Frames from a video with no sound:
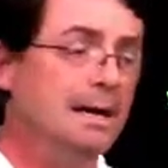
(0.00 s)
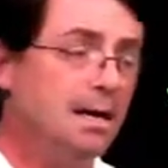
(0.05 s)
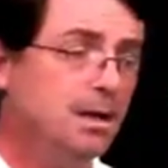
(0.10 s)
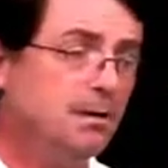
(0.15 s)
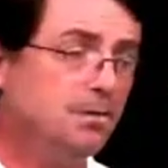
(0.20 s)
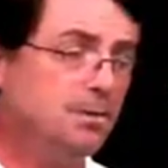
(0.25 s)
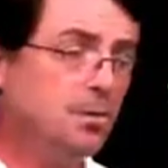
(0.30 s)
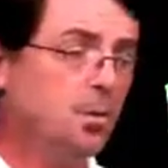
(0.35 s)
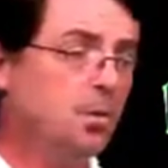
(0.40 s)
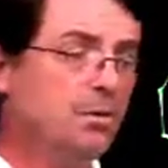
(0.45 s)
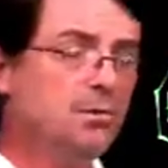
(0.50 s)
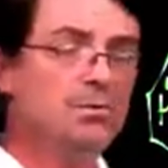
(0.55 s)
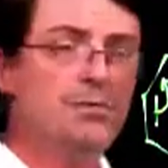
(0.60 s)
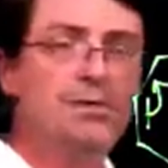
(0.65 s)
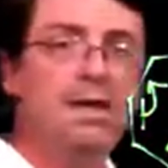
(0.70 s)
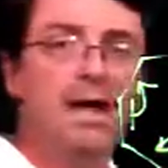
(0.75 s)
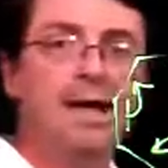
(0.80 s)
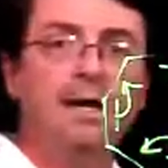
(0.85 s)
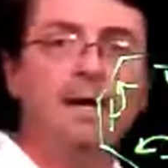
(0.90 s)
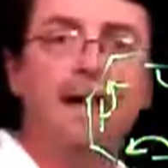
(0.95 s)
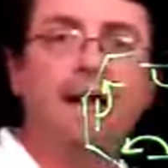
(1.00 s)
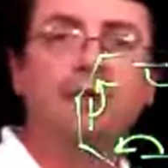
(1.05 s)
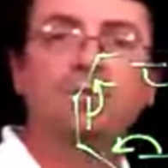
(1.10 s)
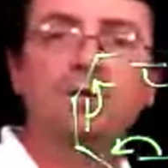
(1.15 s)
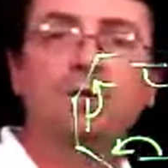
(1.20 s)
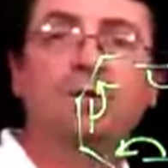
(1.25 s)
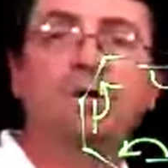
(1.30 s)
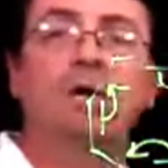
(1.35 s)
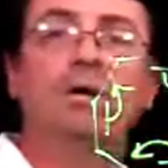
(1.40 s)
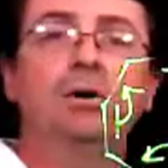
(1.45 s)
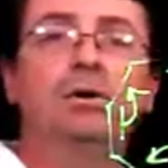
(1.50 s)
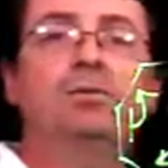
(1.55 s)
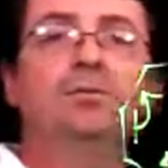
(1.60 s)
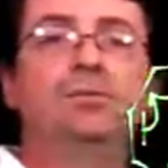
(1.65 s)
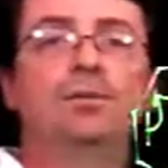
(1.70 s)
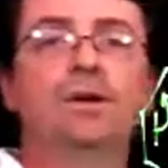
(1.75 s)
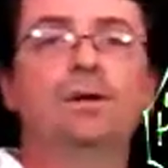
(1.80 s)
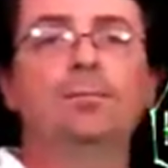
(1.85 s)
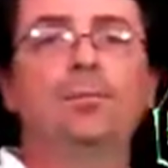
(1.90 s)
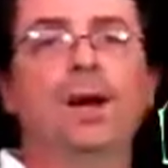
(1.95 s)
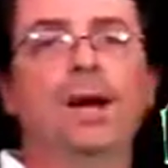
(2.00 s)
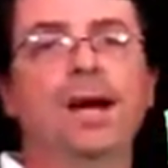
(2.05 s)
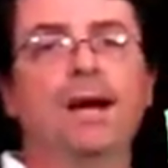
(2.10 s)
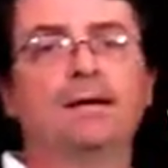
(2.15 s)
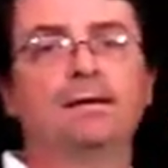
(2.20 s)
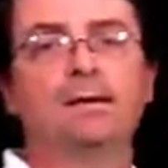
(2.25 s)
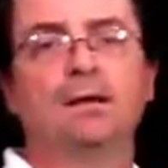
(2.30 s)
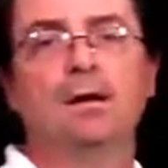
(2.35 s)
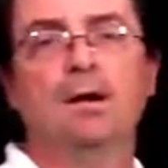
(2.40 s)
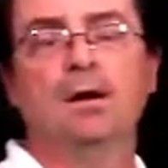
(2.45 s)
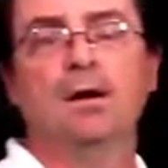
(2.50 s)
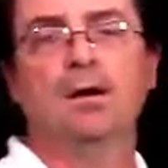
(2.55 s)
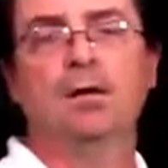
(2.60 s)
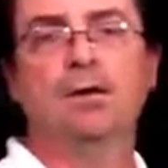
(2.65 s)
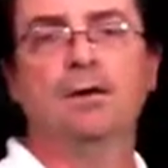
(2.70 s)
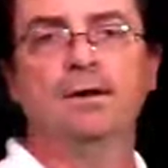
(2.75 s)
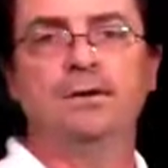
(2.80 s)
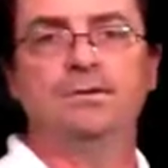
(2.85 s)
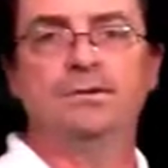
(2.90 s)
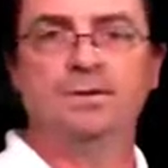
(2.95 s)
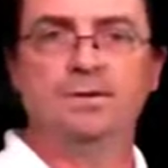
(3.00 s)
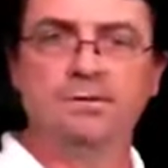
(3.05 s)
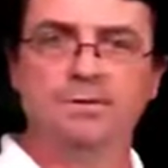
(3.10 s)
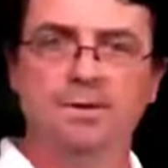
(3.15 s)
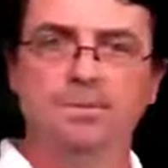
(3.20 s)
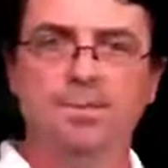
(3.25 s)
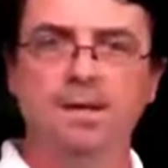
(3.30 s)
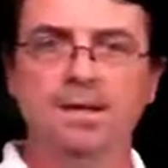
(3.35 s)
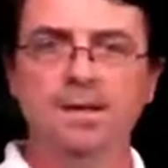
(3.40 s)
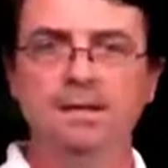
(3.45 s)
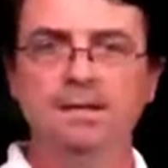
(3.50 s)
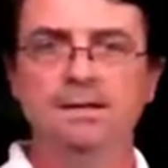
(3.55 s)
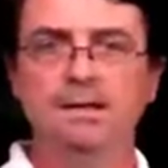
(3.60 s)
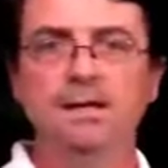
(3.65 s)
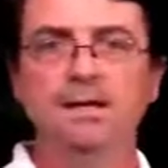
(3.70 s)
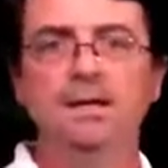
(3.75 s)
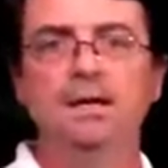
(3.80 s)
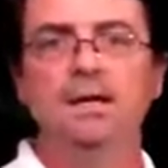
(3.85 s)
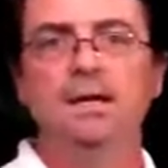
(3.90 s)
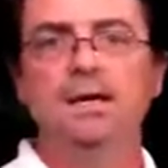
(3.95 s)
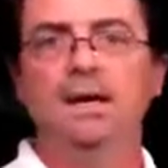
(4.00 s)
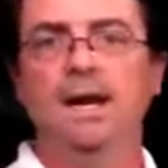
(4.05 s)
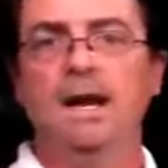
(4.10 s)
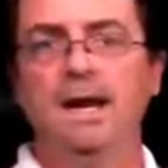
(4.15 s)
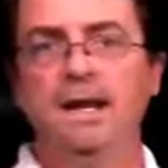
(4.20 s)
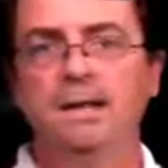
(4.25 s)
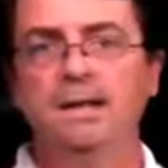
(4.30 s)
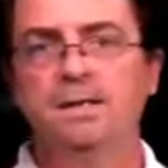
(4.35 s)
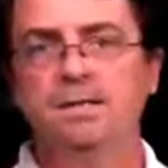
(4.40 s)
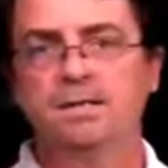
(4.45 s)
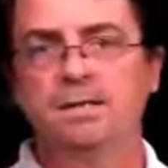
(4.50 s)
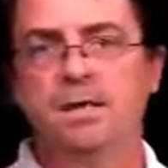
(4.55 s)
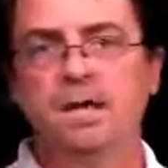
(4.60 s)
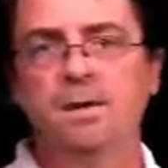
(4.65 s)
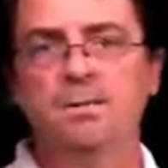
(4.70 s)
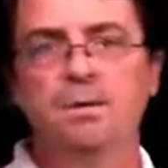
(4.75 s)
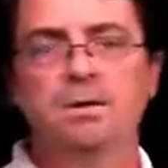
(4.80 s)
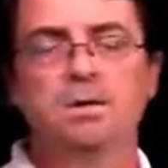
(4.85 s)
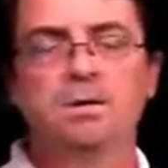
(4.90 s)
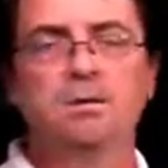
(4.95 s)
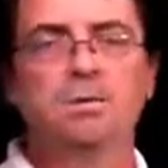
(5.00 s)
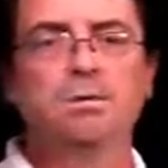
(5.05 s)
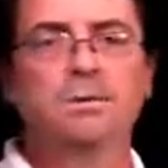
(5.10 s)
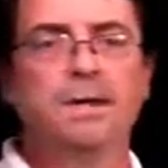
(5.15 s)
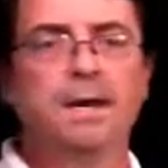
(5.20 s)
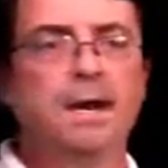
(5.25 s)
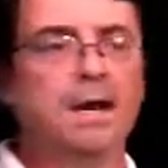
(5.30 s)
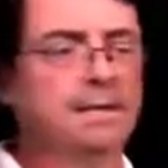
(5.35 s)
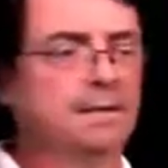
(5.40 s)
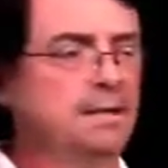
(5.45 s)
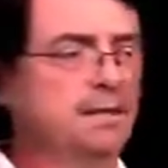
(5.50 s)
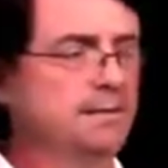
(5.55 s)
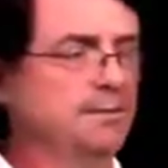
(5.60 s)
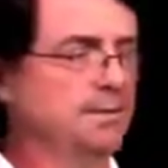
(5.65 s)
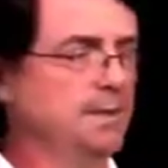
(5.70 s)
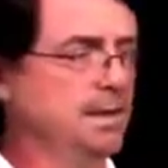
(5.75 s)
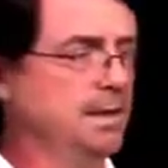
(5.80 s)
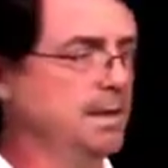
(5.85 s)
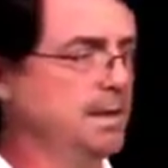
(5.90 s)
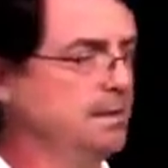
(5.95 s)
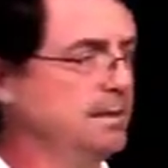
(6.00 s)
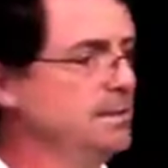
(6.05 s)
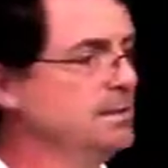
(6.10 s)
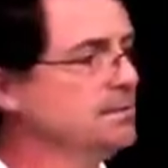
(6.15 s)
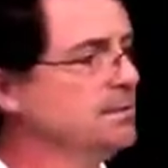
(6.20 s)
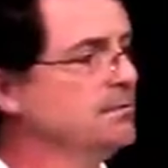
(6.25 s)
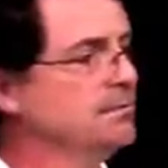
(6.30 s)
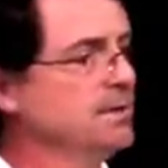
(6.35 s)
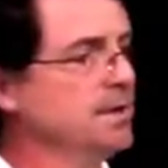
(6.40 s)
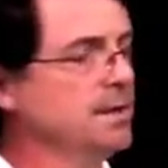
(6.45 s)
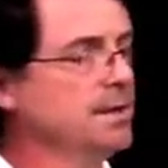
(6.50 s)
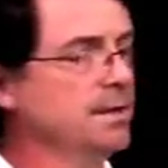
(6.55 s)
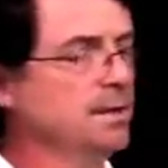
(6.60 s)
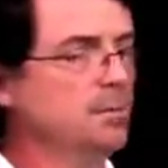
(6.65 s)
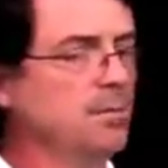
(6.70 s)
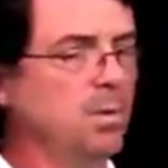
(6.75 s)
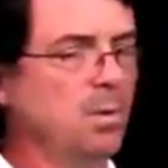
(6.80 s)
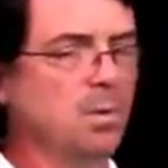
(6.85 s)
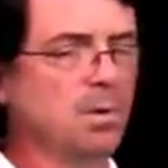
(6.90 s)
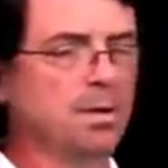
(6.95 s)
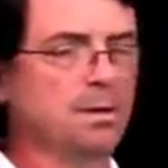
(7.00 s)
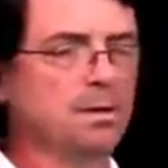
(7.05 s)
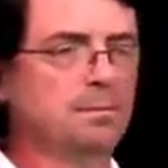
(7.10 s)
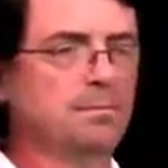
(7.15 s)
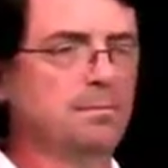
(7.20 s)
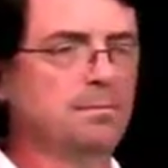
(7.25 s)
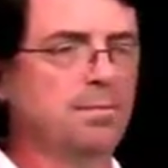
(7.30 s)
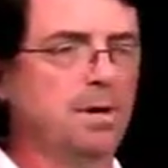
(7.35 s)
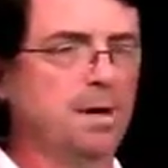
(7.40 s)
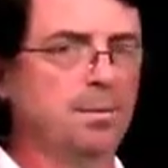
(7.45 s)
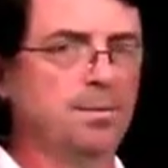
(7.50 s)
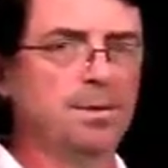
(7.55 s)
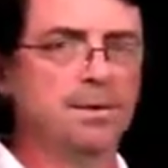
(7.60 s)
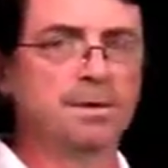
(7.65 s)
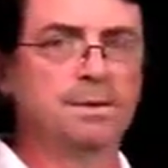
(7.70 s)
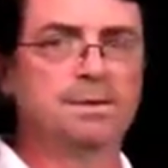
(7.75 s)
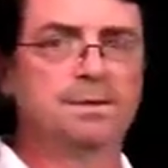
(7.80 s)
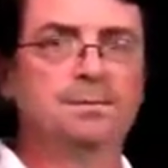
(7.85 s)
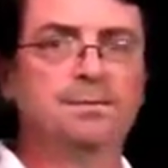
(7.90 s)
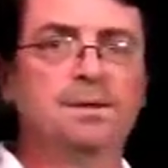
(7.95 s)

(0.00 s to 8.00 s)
And of course that has huge impact on its stability and its chemical reactivity. And these are very important properties to